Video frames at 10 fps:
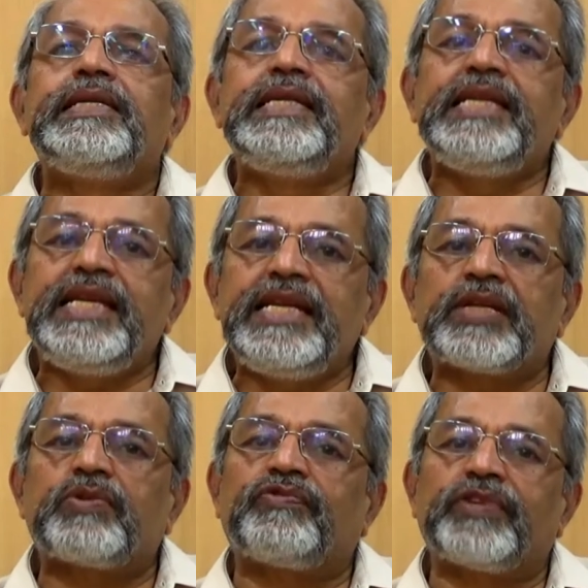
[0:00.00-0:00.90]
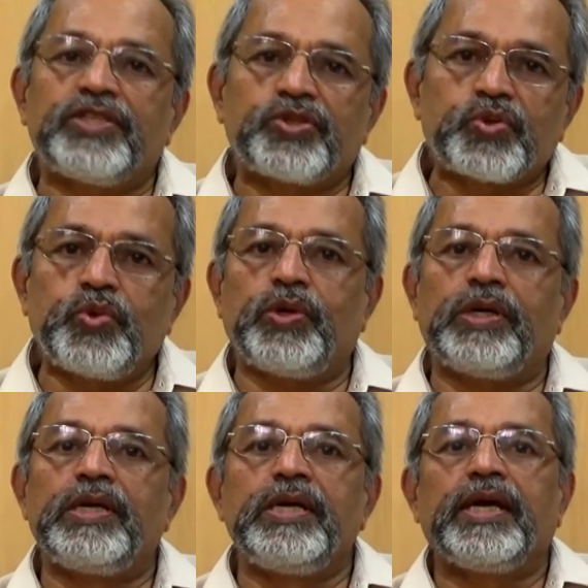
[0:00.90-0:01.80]
leader of a school,
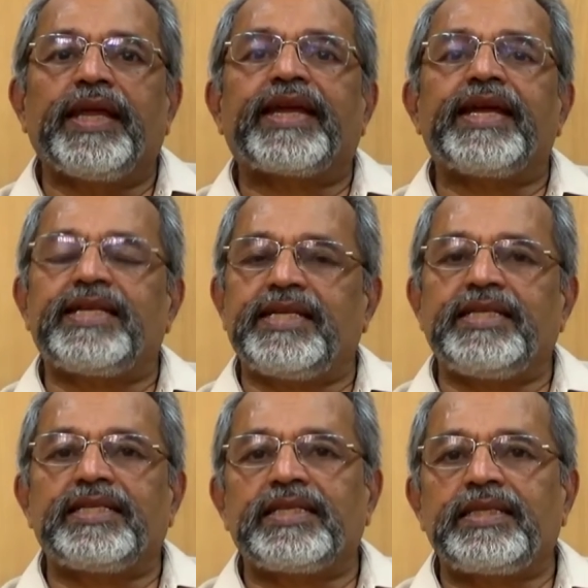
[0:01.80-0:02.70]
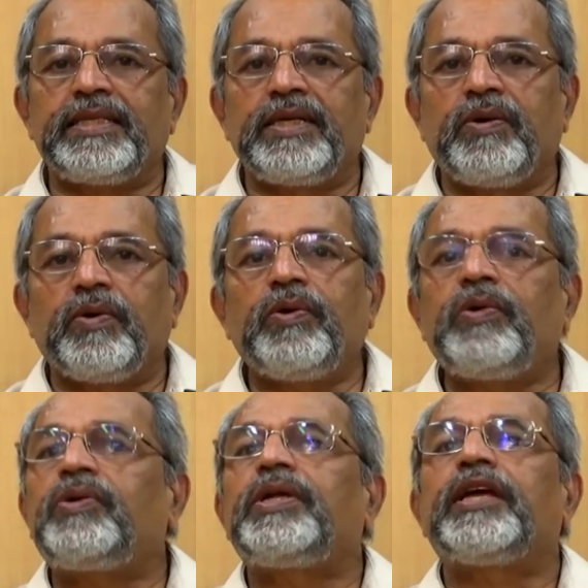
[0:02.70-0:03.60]
a head teacher
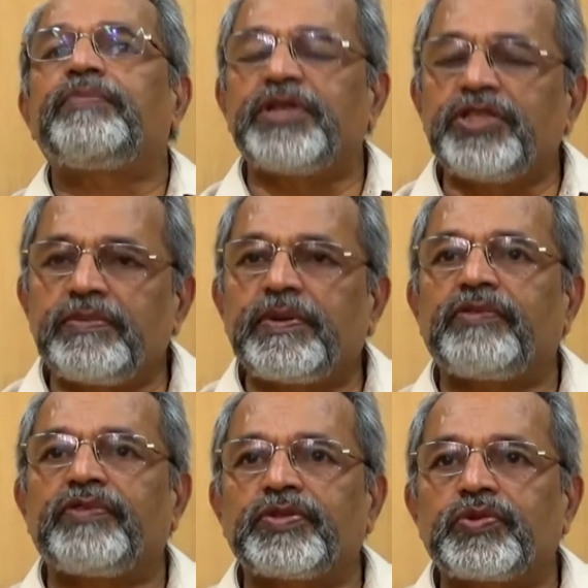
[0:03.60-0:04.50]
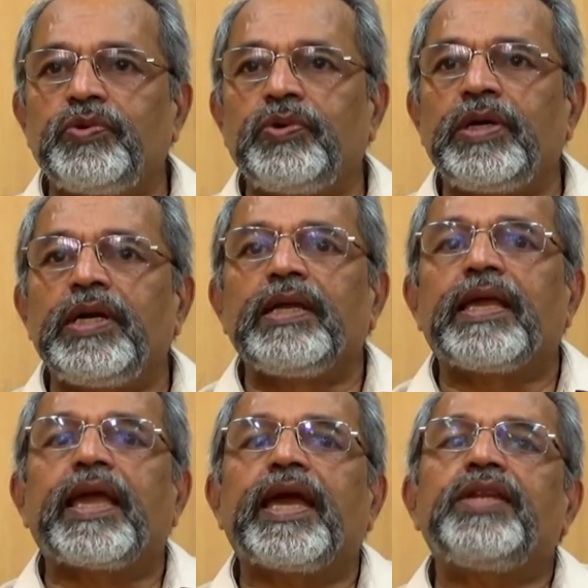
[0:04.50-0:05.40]
or a principal of a school
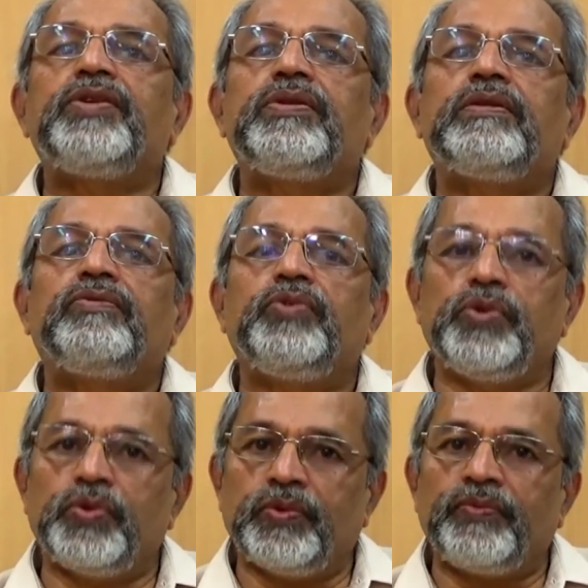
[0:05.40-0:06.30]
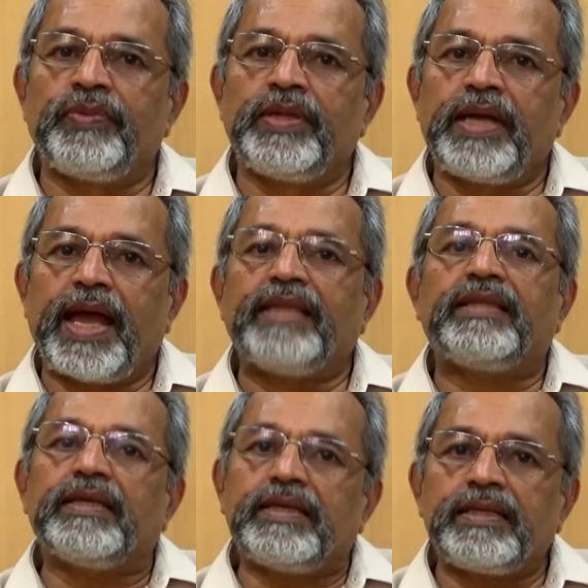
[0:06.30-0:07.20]
can do. I
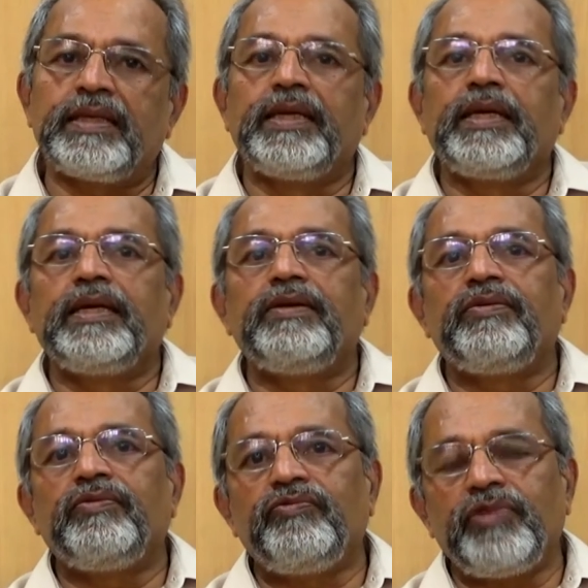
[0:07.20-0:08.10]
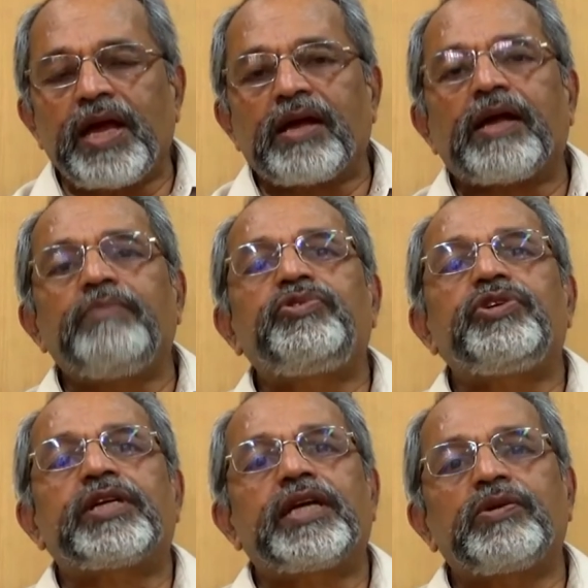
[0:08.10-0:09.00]
think we have come
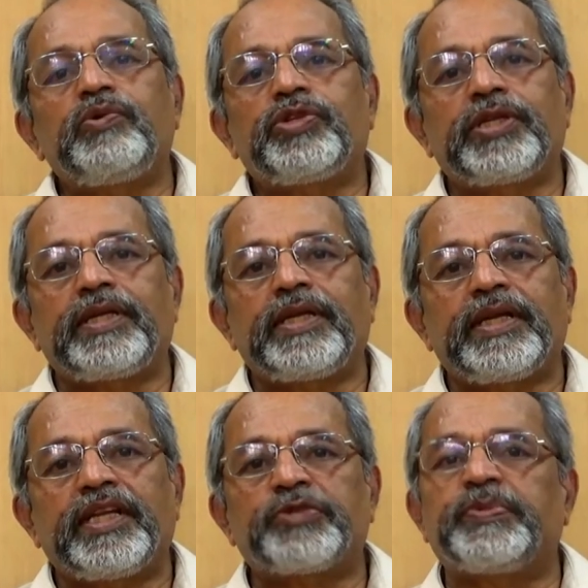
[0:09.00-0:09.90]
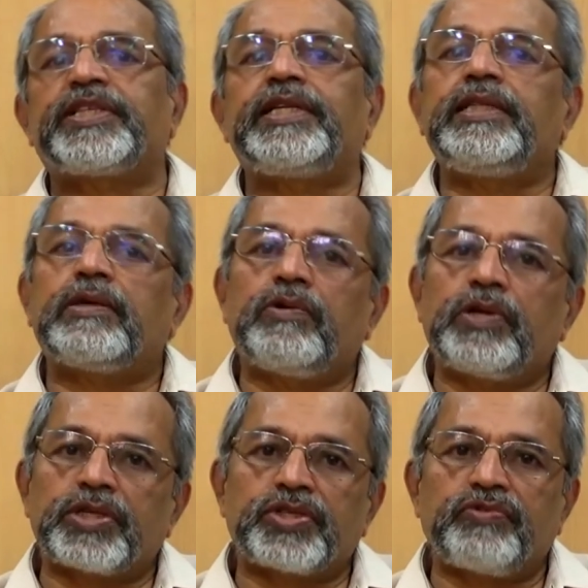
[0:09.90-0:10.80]
to a conclusion, especially in the
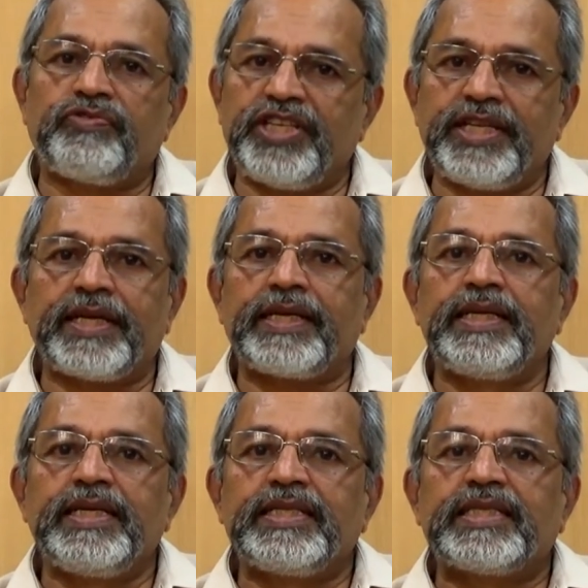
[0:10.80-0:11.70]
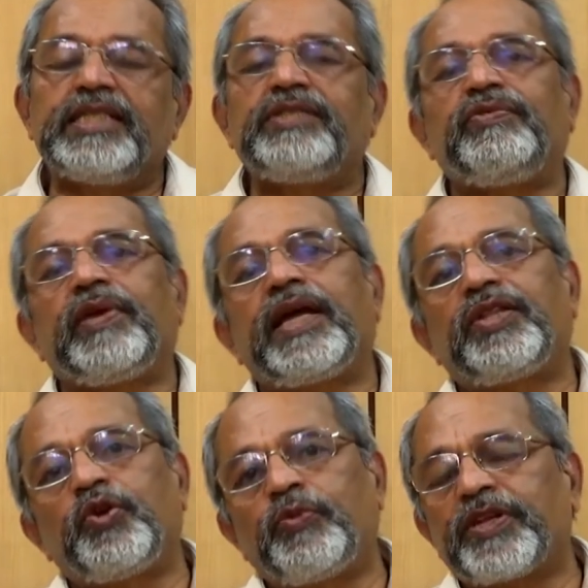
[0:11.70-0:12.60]
context of India, since we
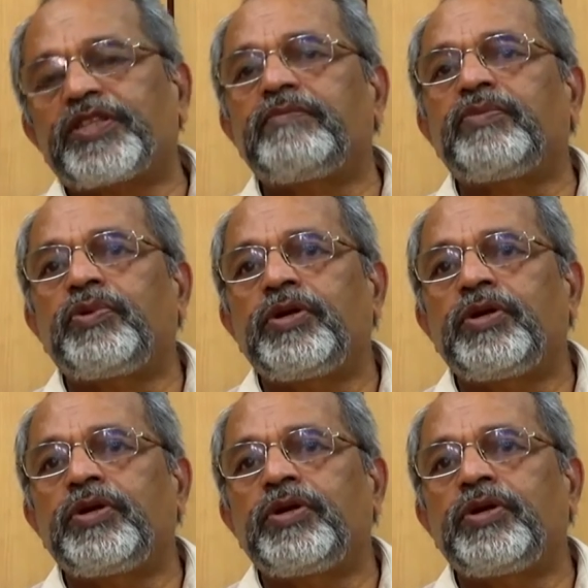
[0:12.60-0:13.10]
had the Operation